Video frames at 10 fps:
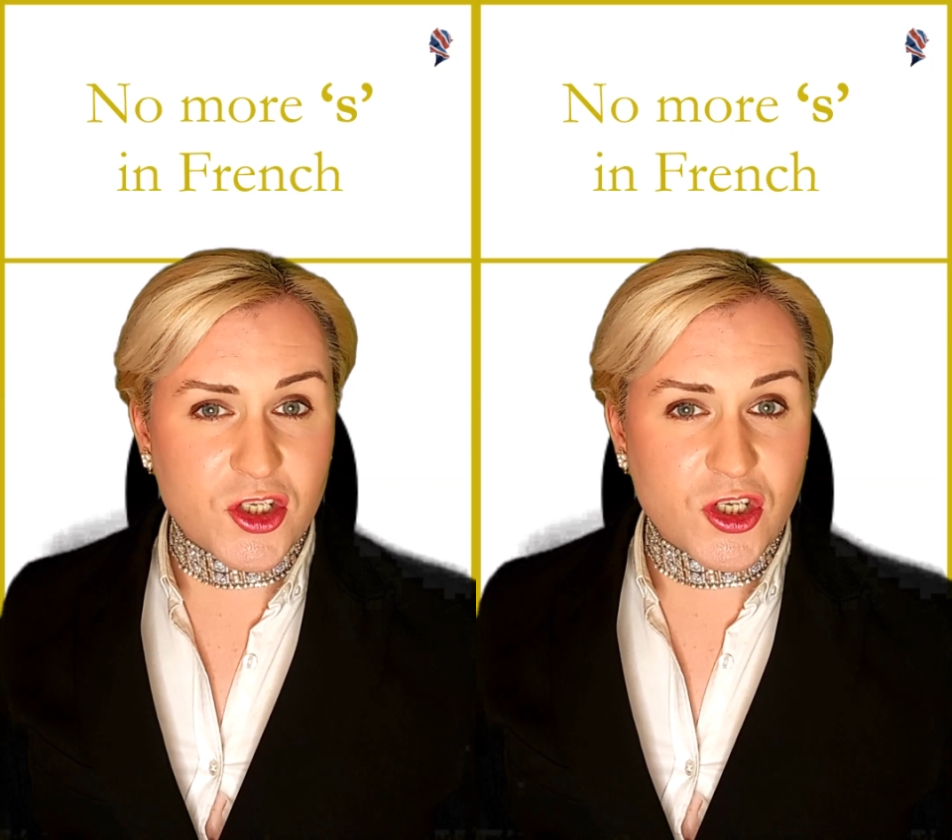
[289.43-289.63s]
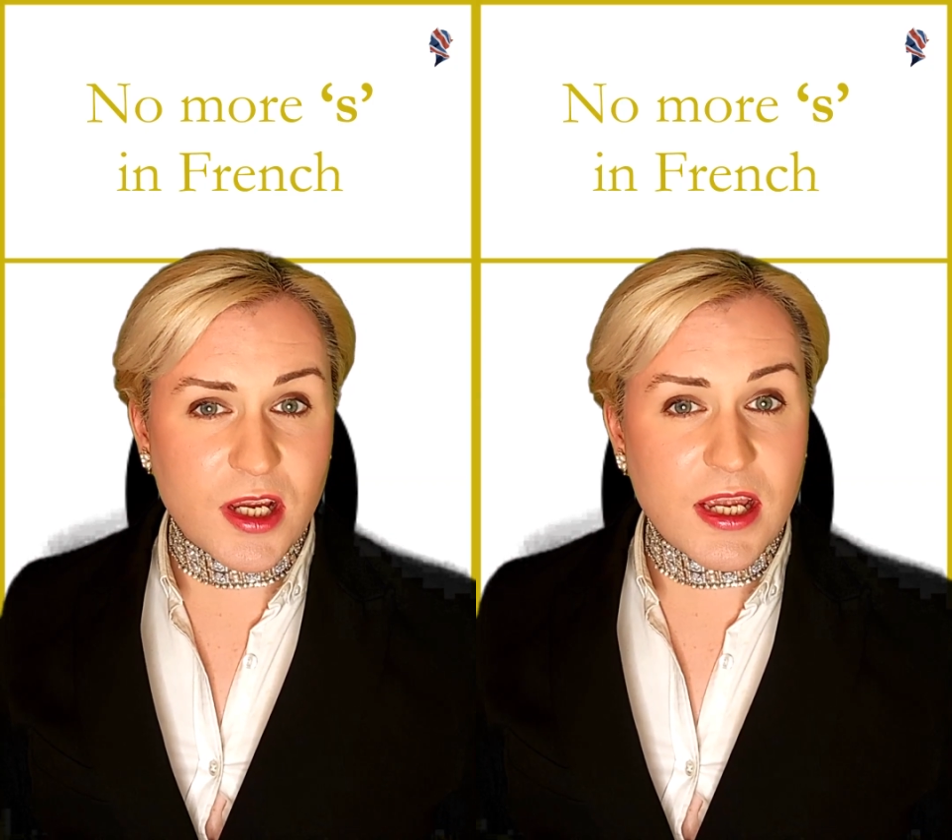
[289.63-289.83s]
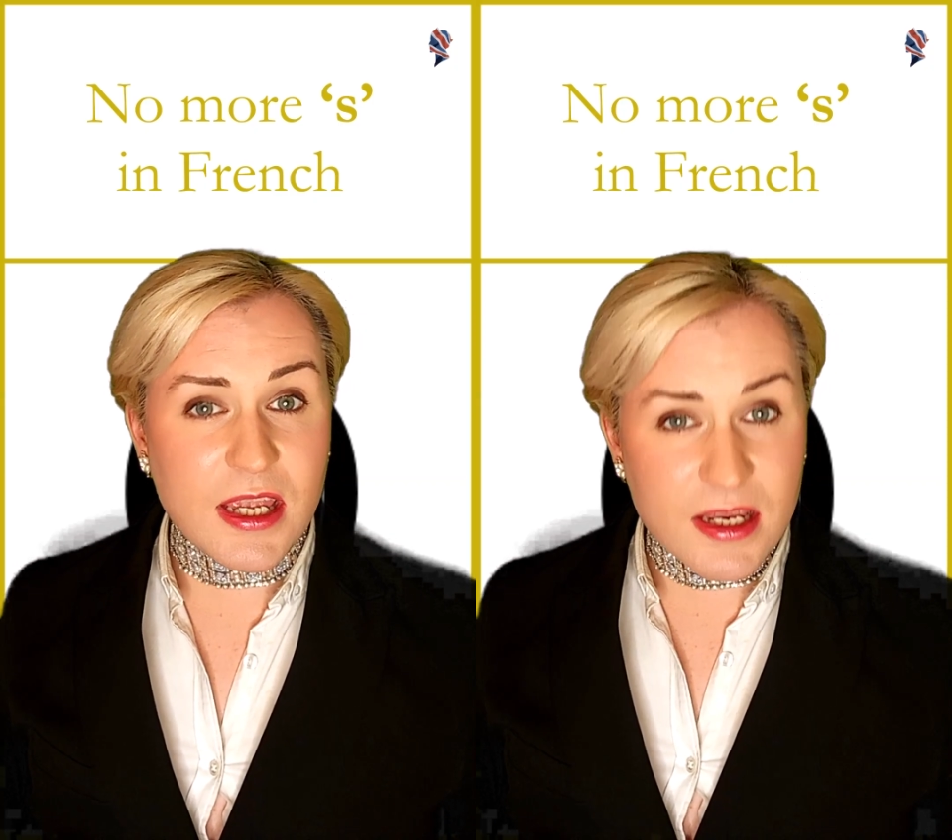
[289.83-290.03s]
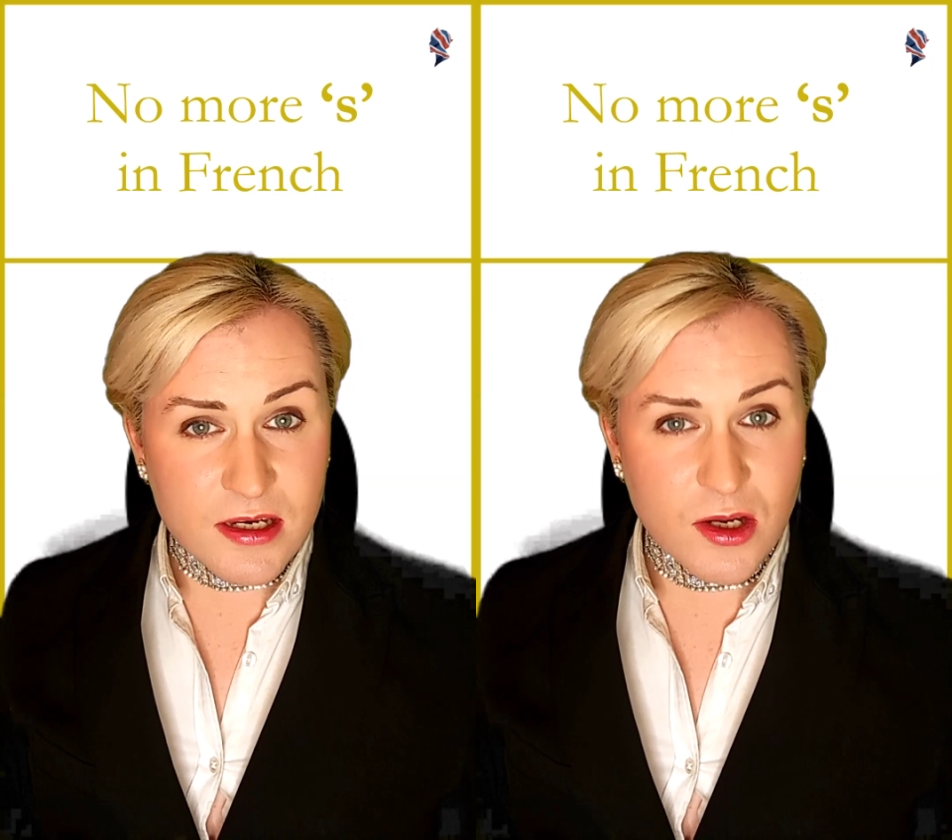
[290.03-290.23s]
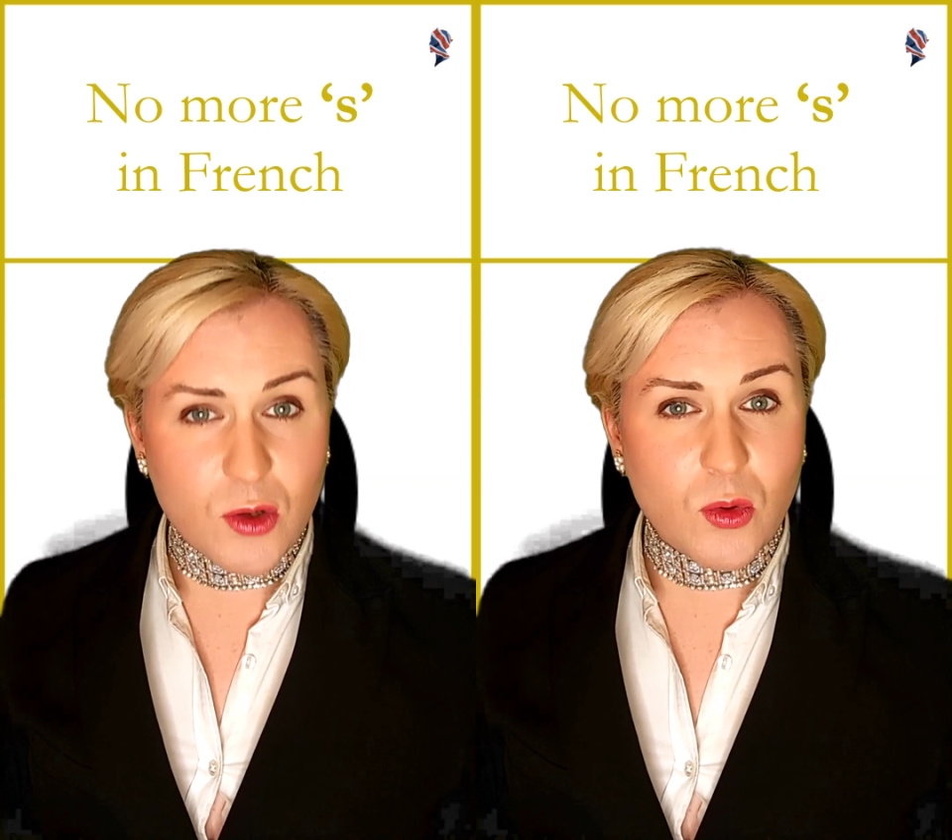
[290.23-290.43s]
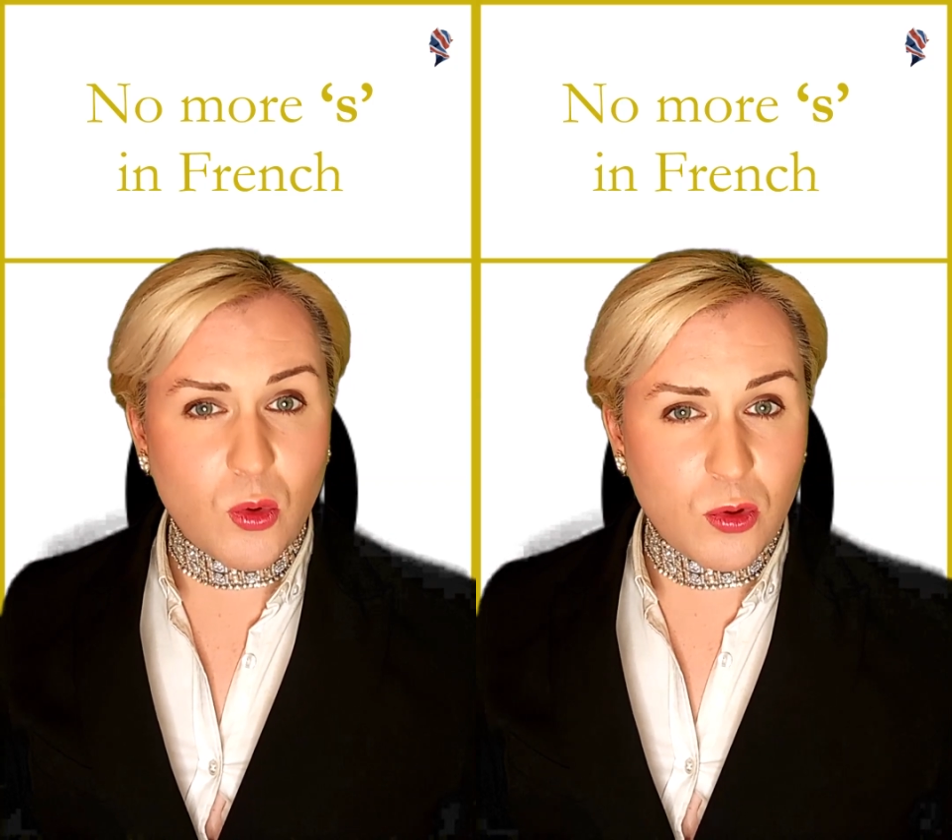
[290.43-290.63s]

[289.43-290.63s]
in Old